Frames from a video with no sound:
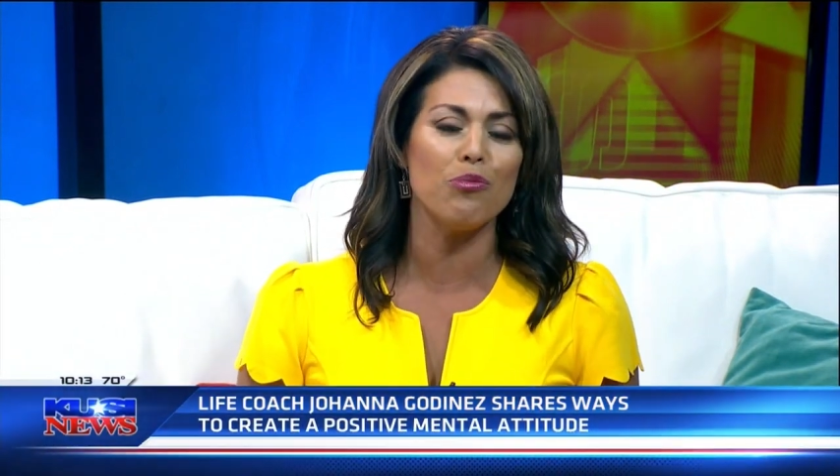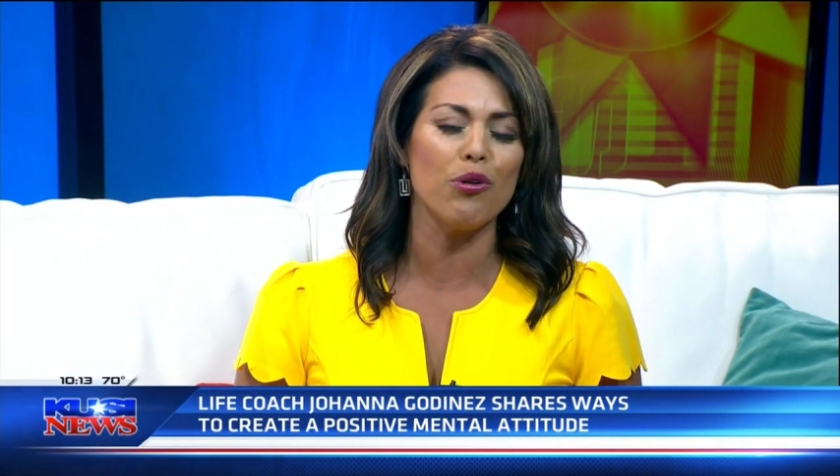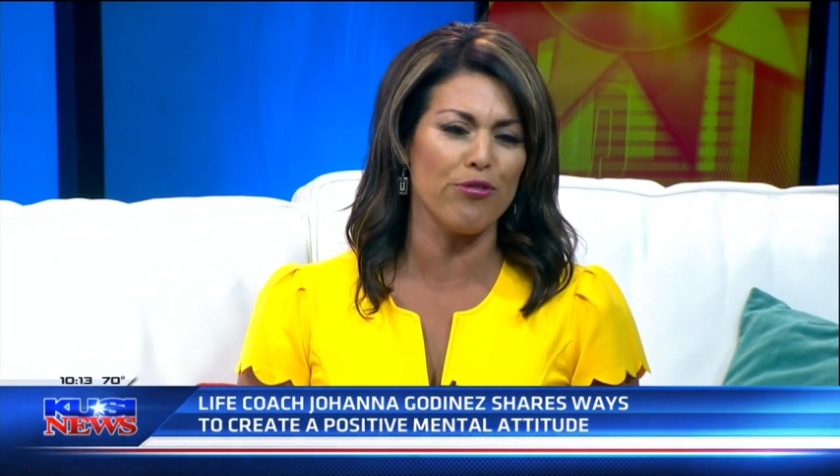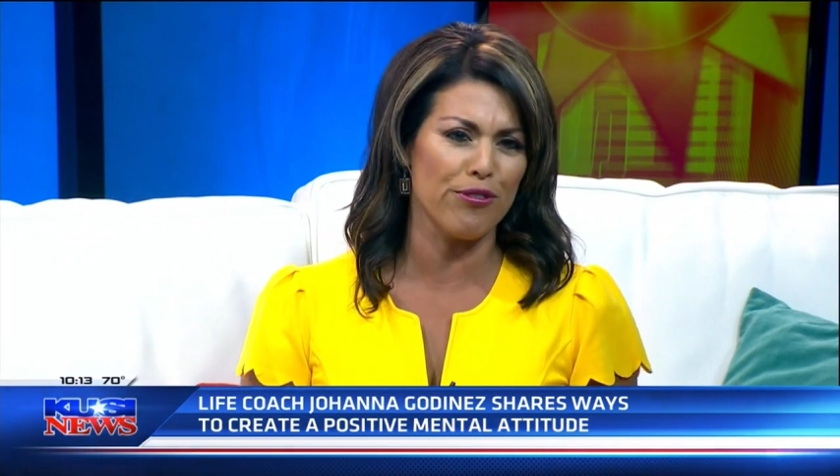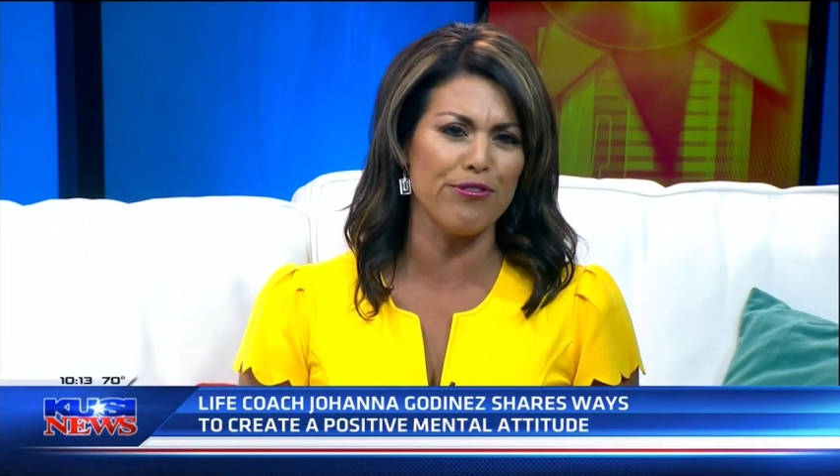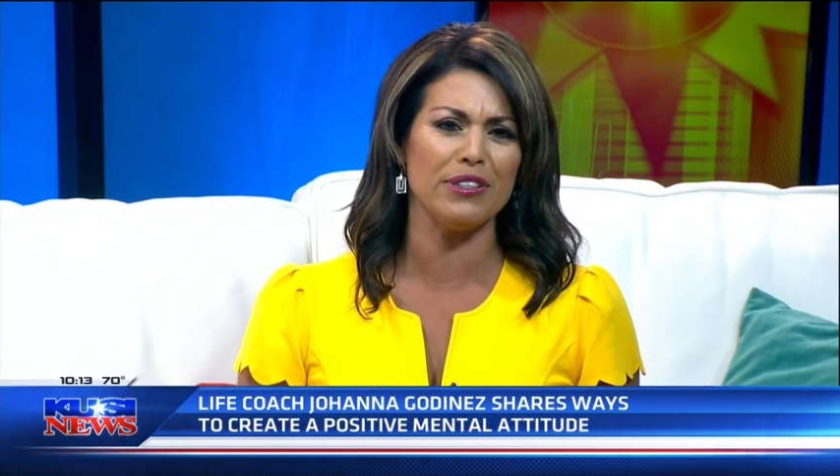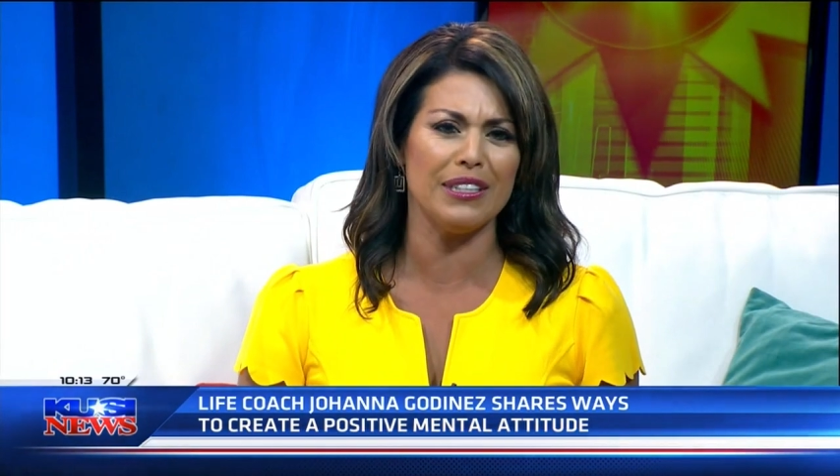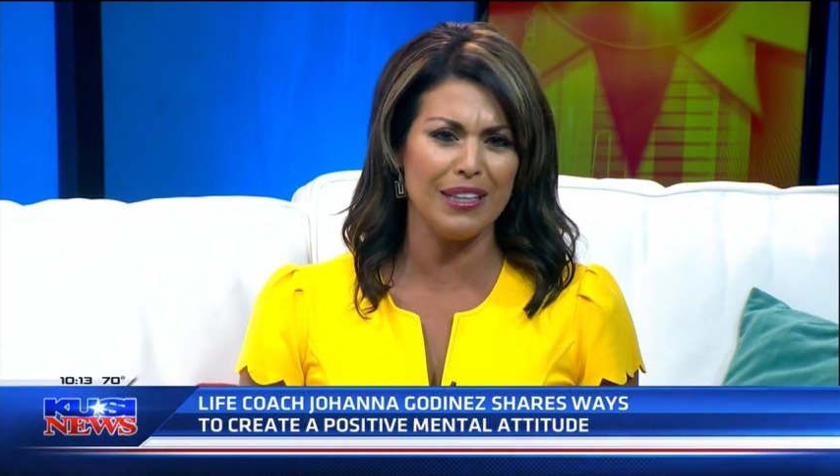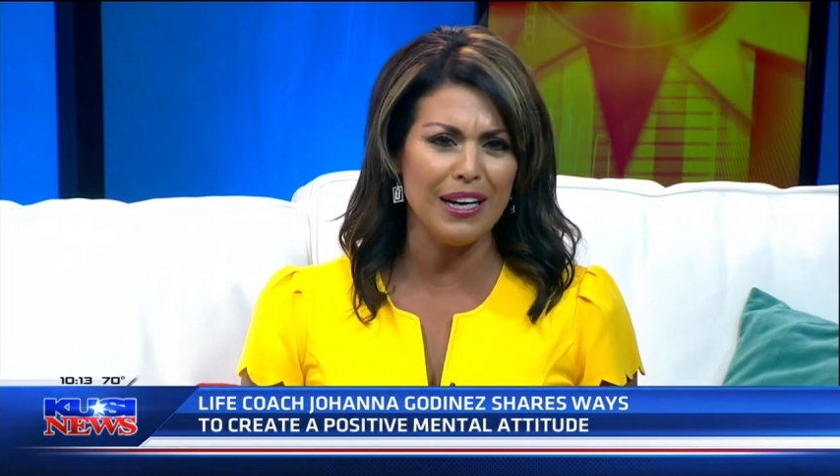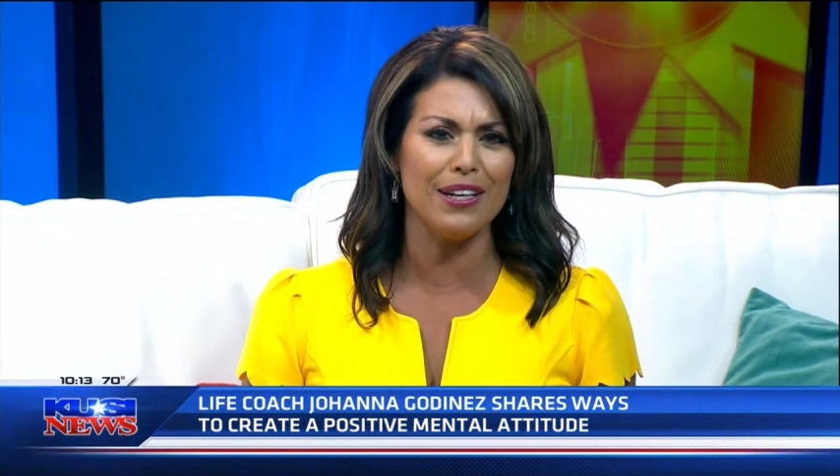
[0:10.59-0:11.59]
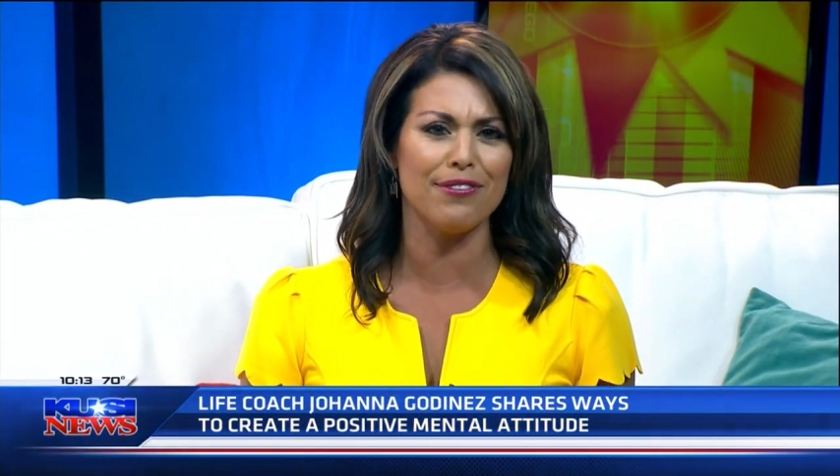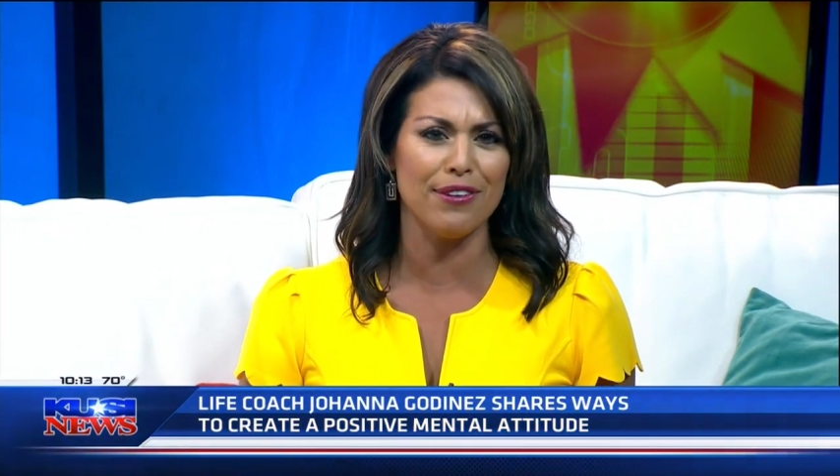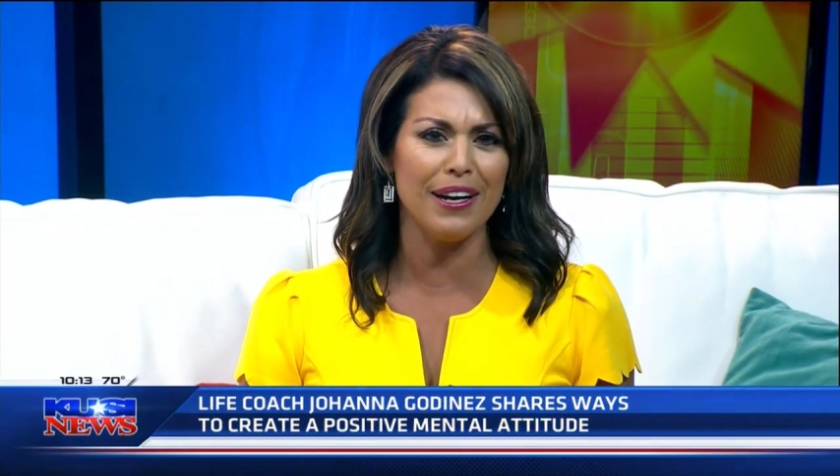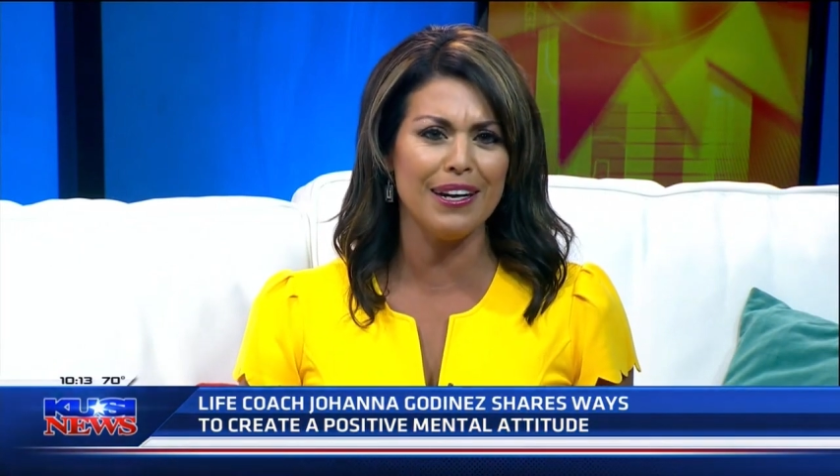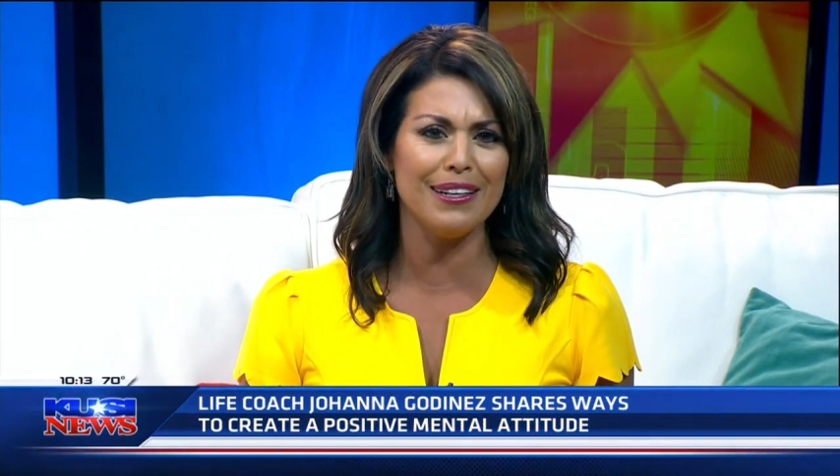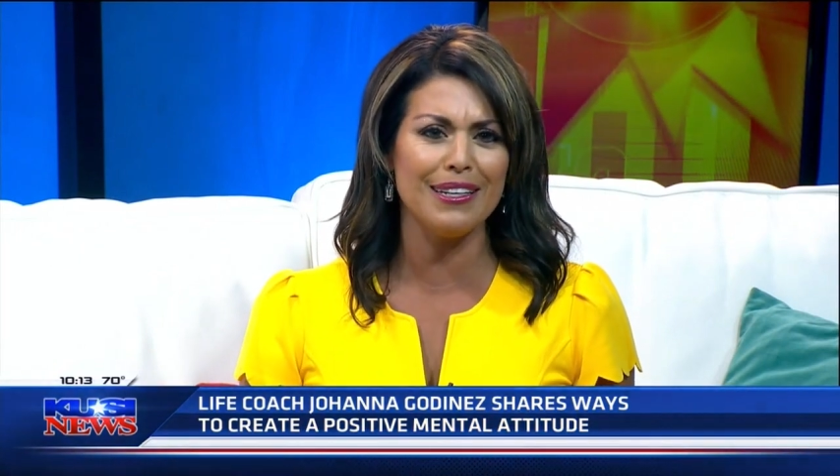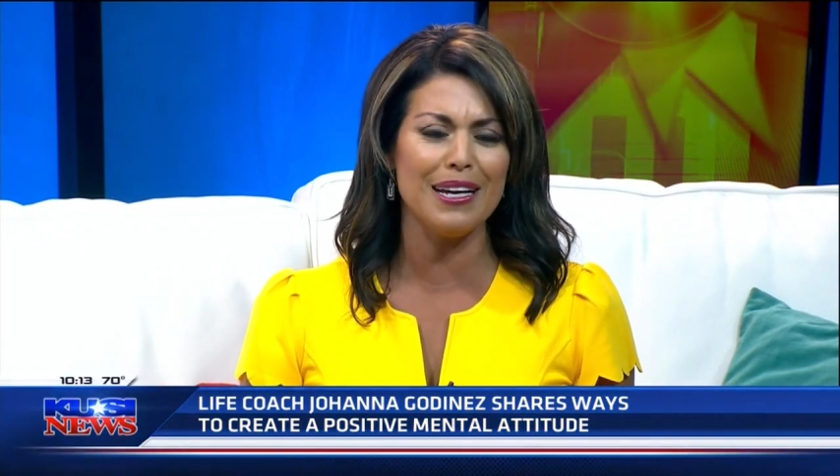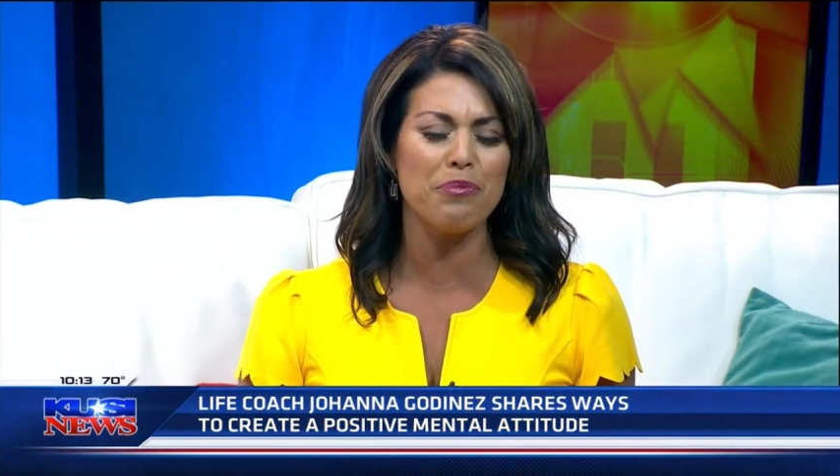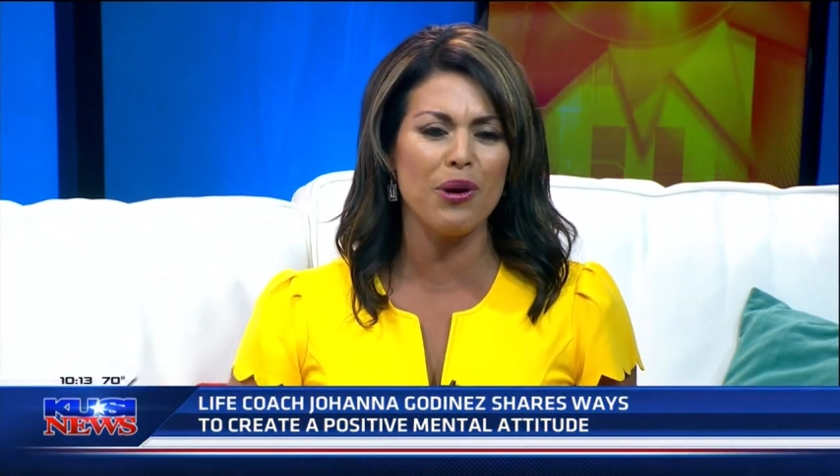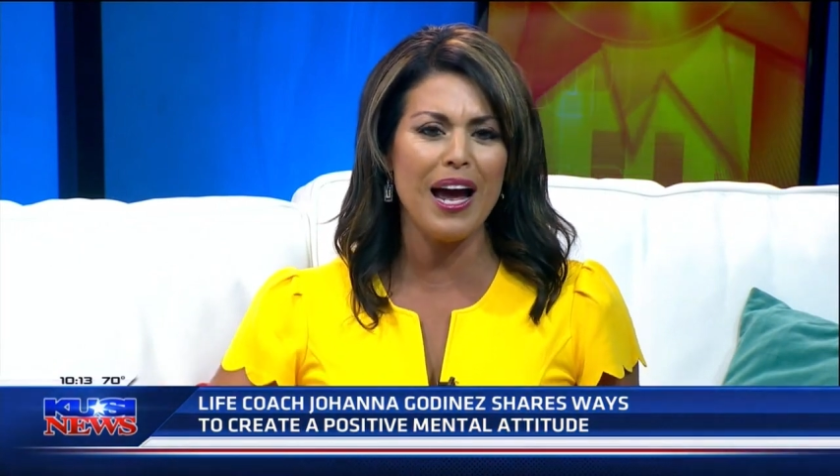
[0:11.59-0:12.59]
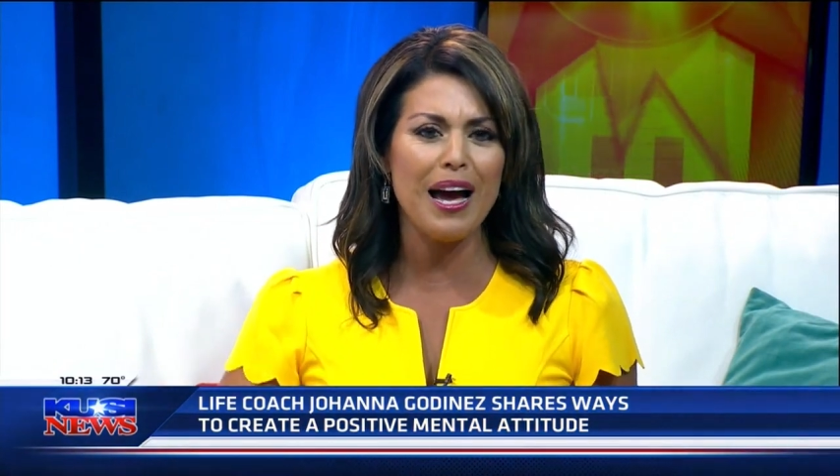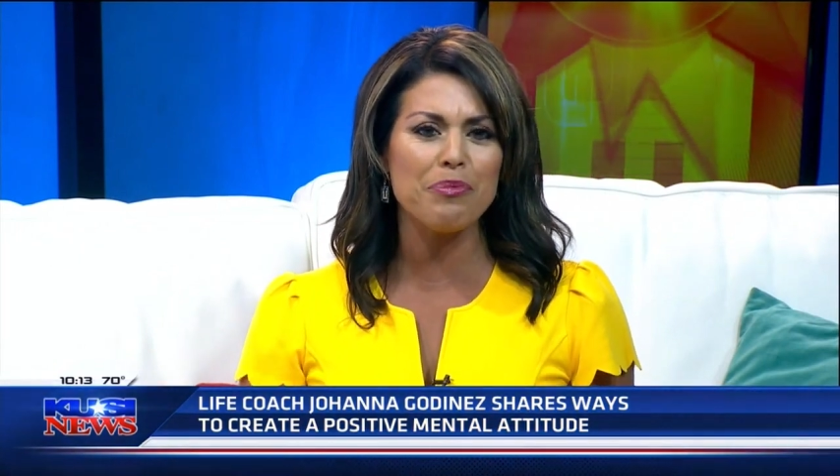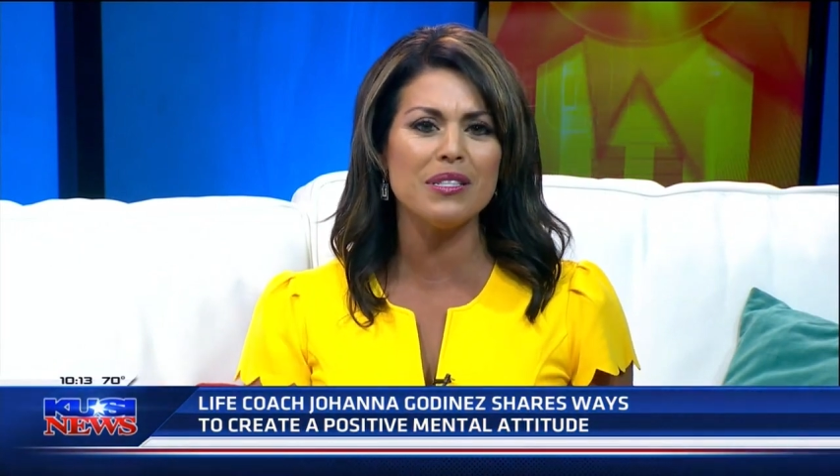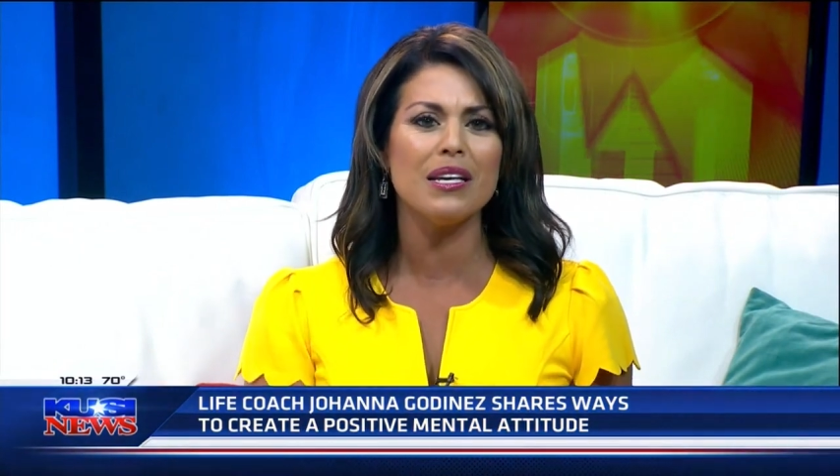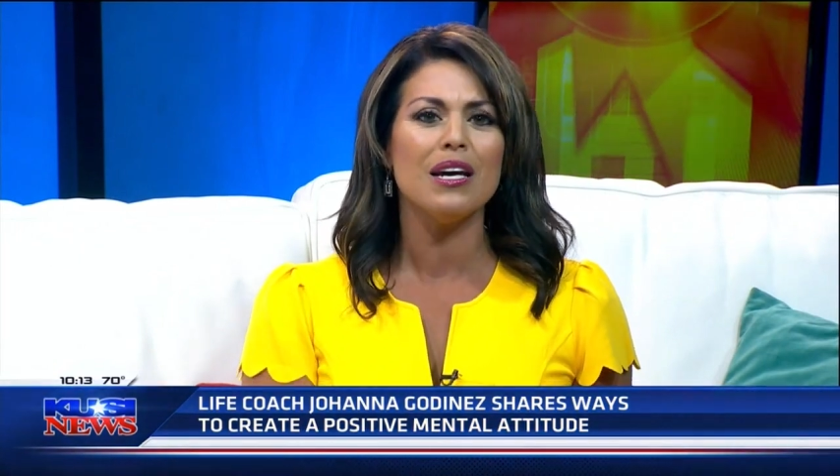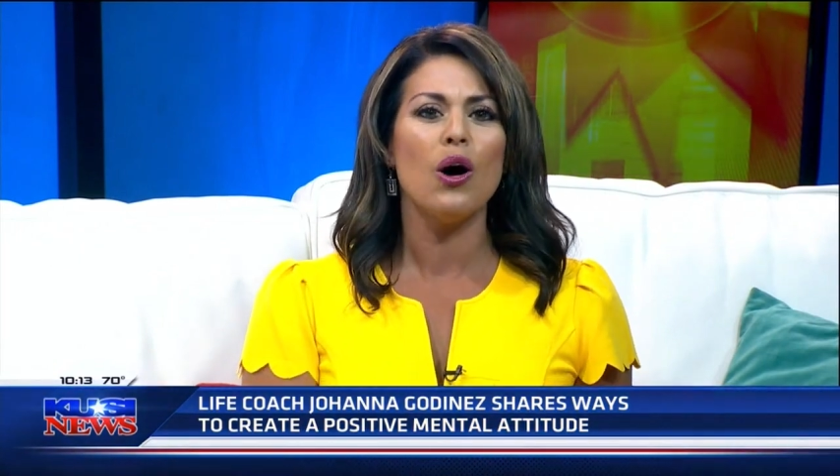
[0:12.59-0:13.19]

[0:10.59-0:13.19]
more fulfilling life, right? And perhaps